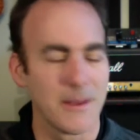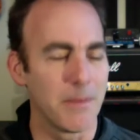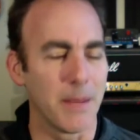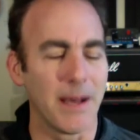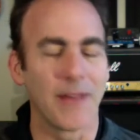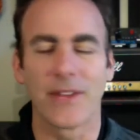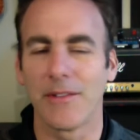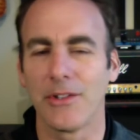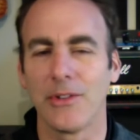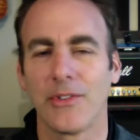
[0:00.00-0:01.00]
Miles
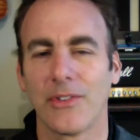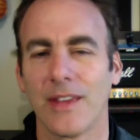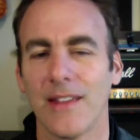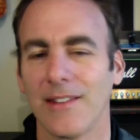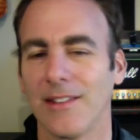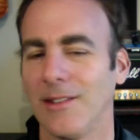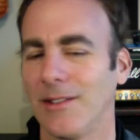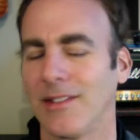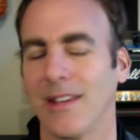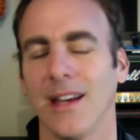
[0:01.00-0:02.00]
Davis used to say this. He used
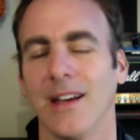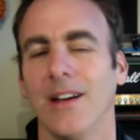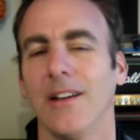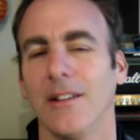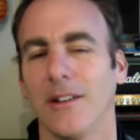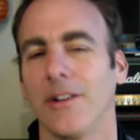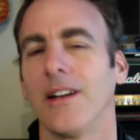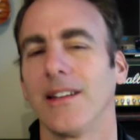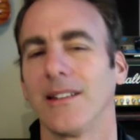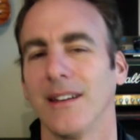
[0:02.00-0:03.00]
to say, learn
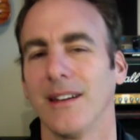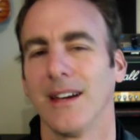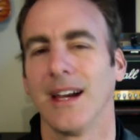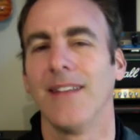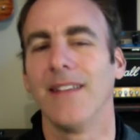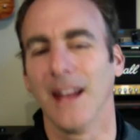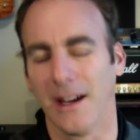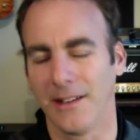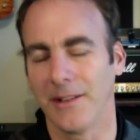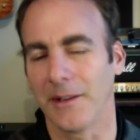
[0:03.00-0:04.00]
it and then
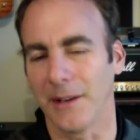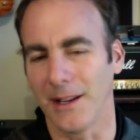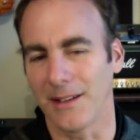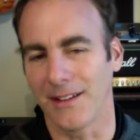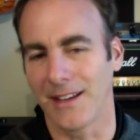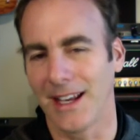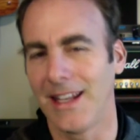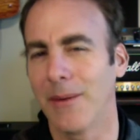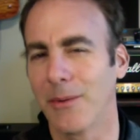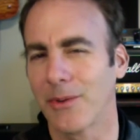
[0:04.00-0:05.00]
unlearn it. And
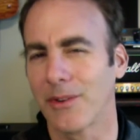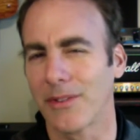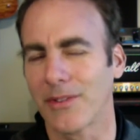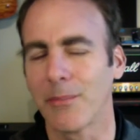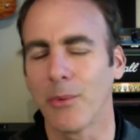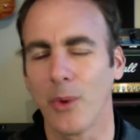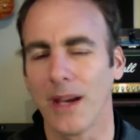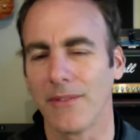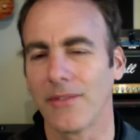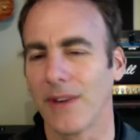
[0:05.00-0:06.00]
that was sort of a simple way
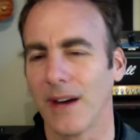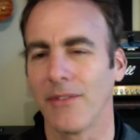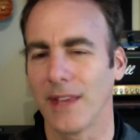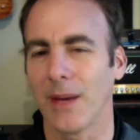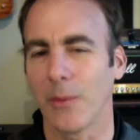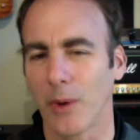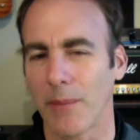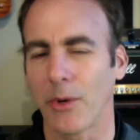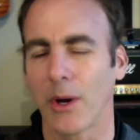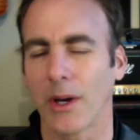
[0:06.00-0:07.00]
of saying what
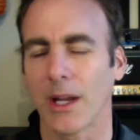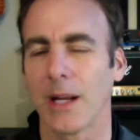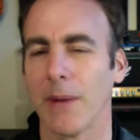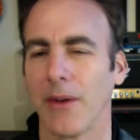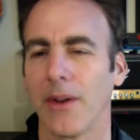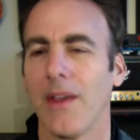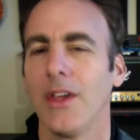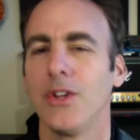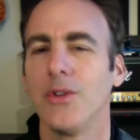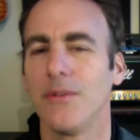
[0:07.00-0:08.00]
I'm talking about.
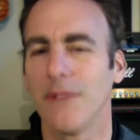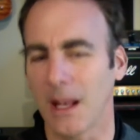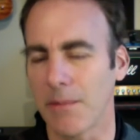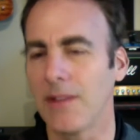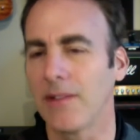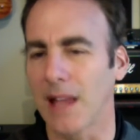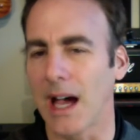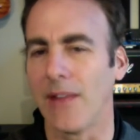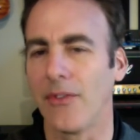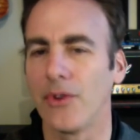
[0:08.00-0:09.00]
You develop these
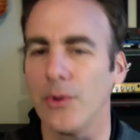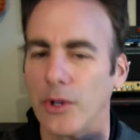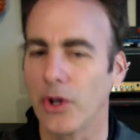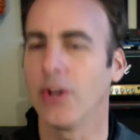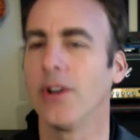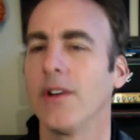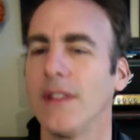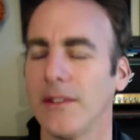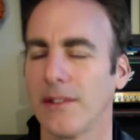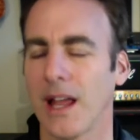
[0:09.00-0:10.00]
lines, you learn
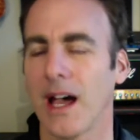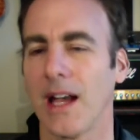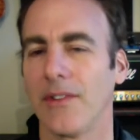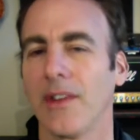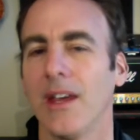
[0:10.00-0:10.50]
these lines,